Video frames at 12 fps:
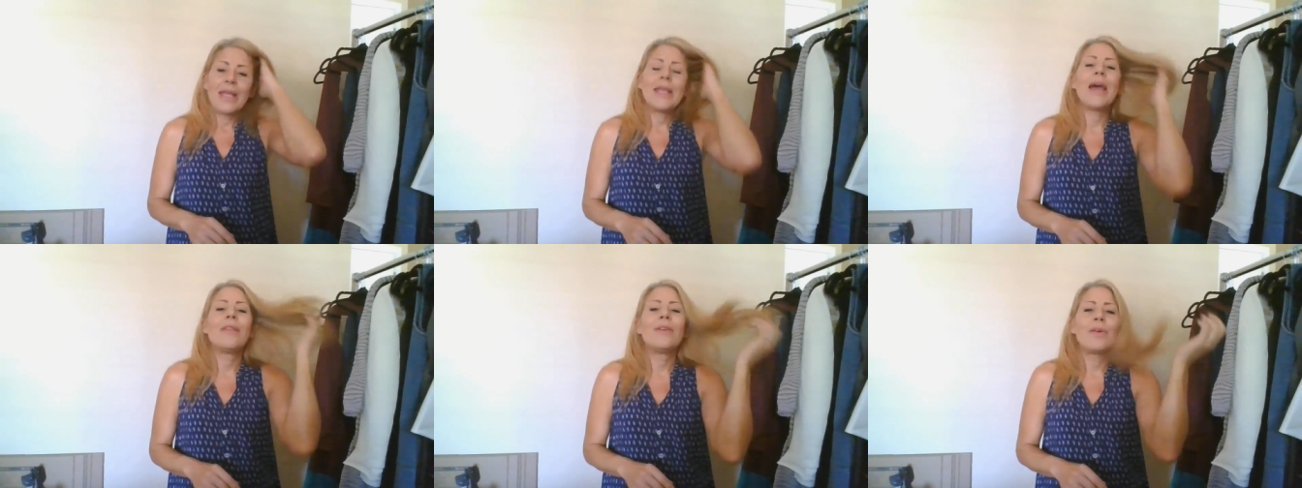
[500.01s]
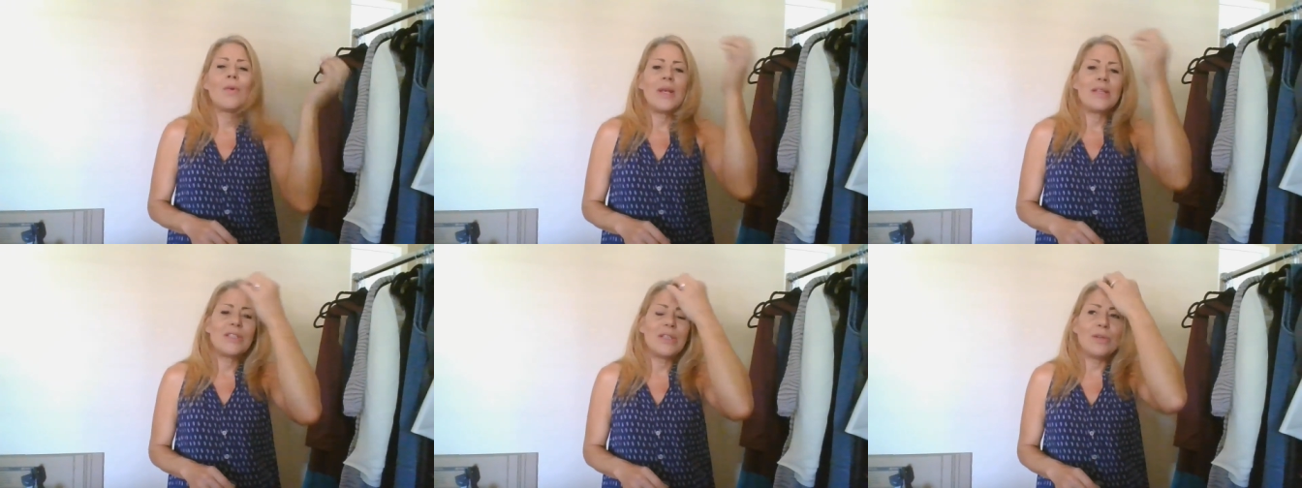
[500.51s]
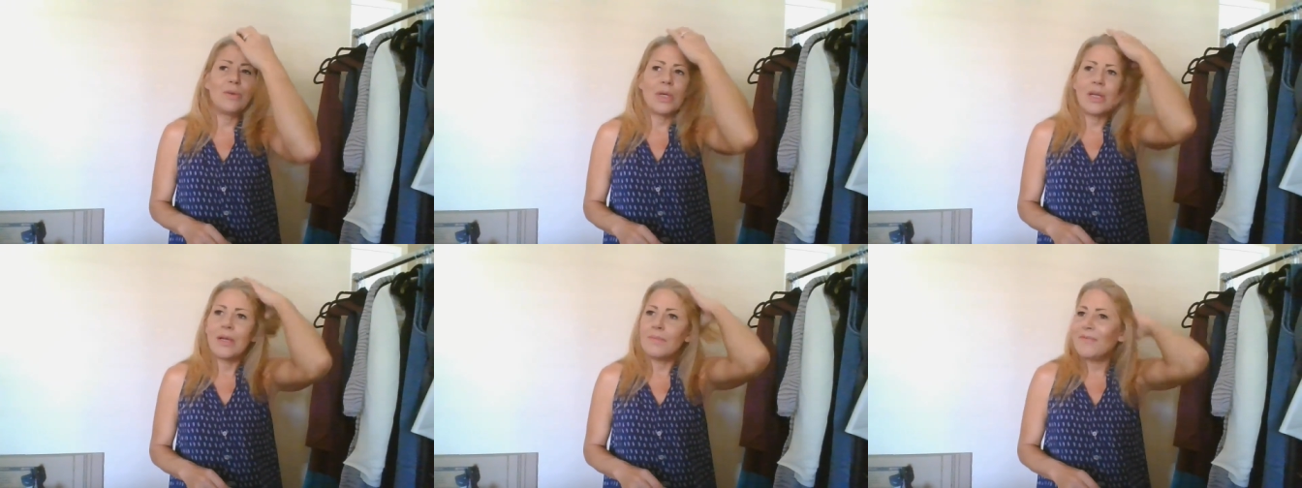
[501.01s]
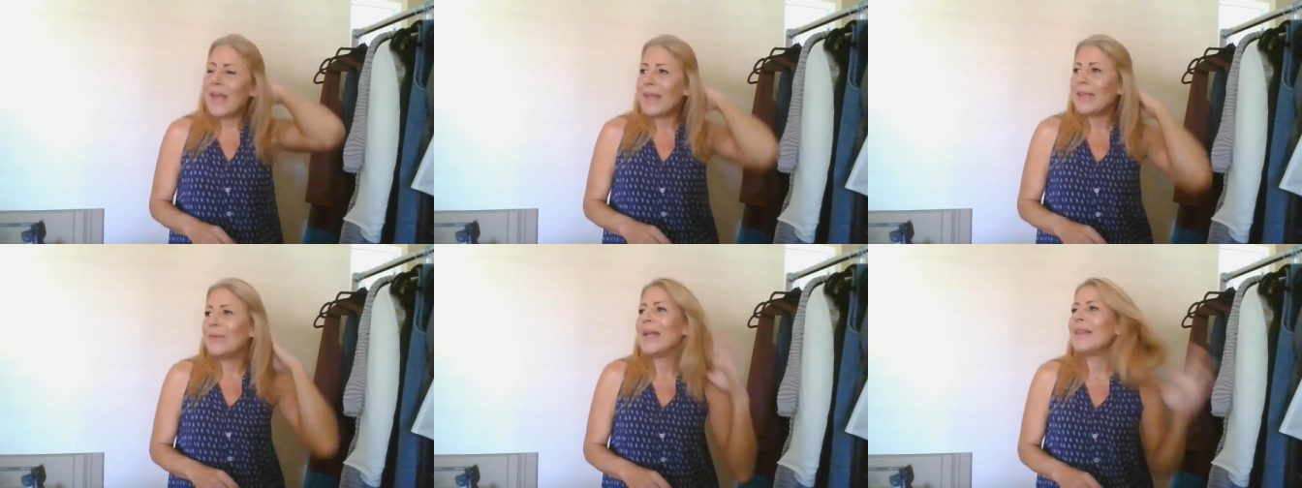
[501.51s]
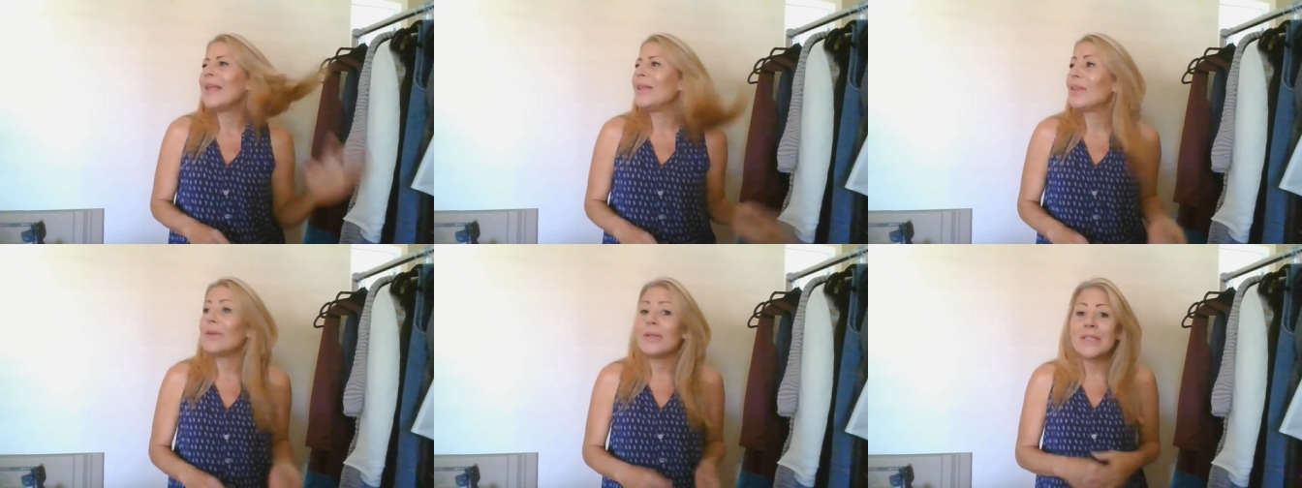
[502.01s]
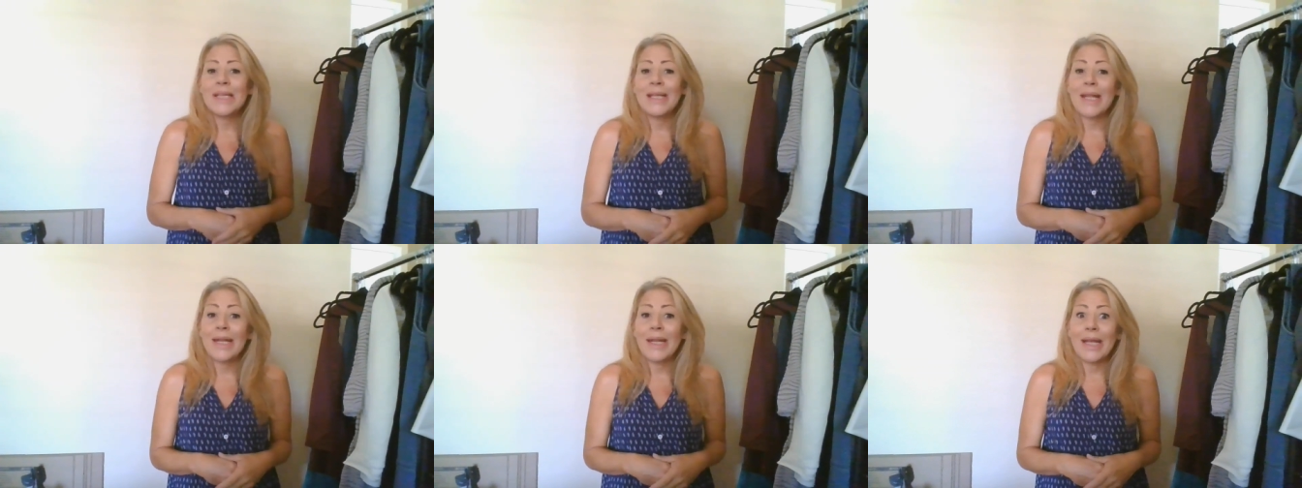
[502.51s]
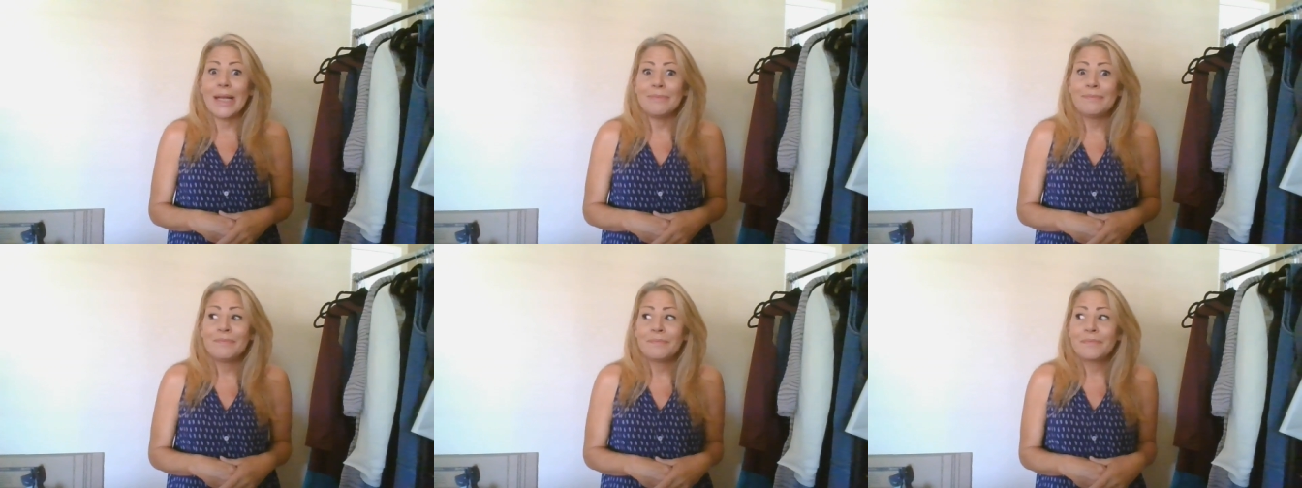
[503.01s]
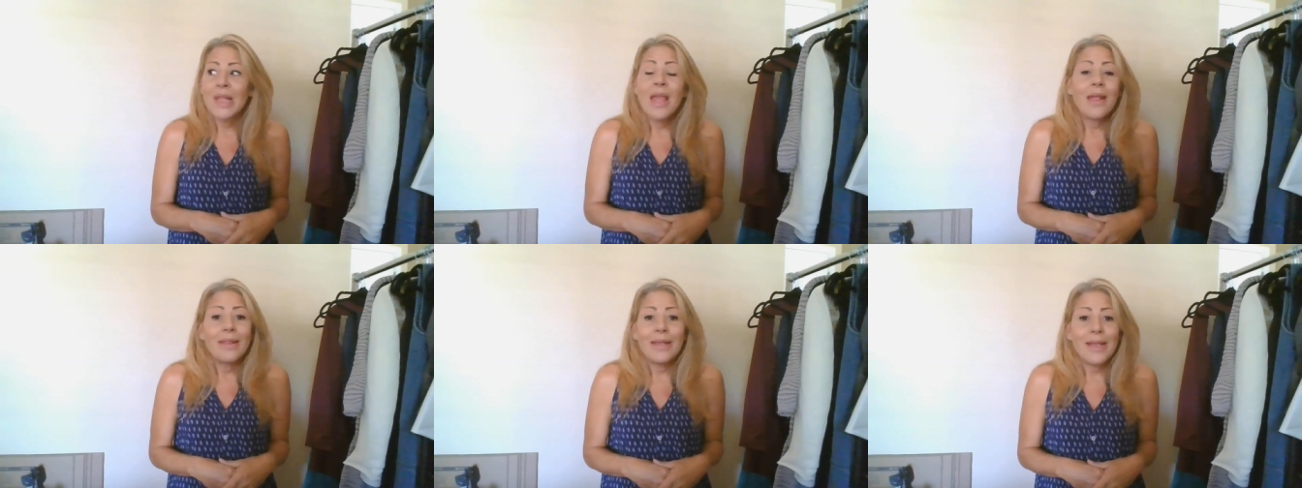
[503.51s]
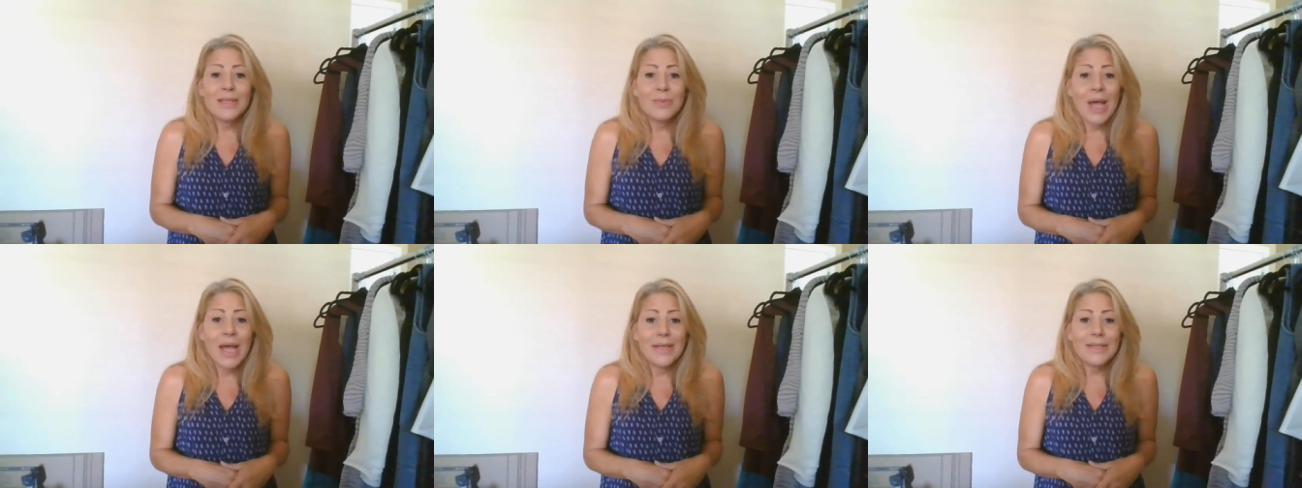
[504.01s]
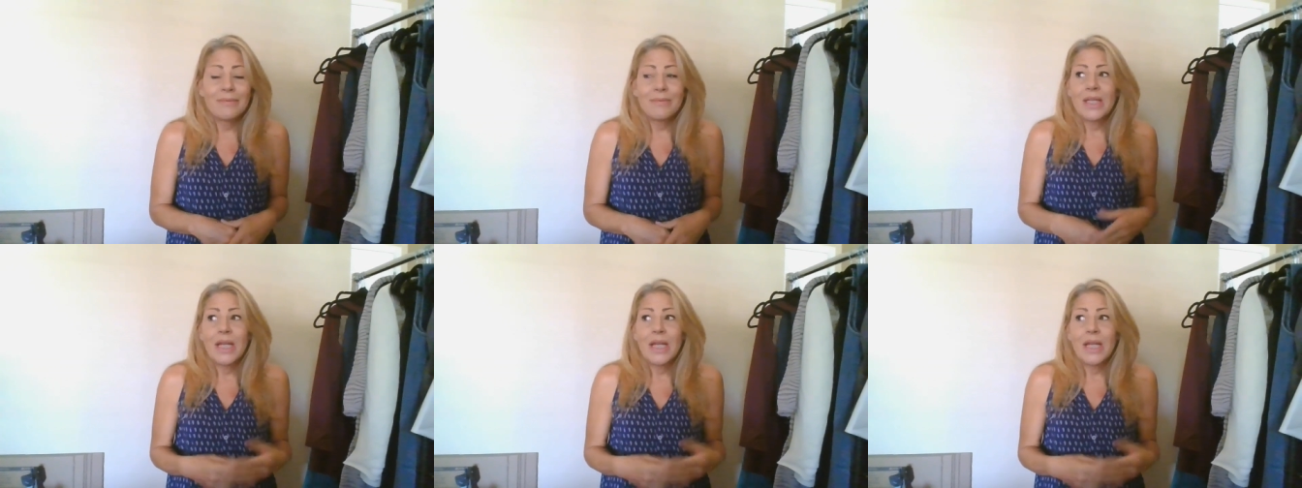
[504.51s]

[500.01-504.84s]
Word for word: yeah, they're going to um, value it at like thirteen ninety-nine, then guess what?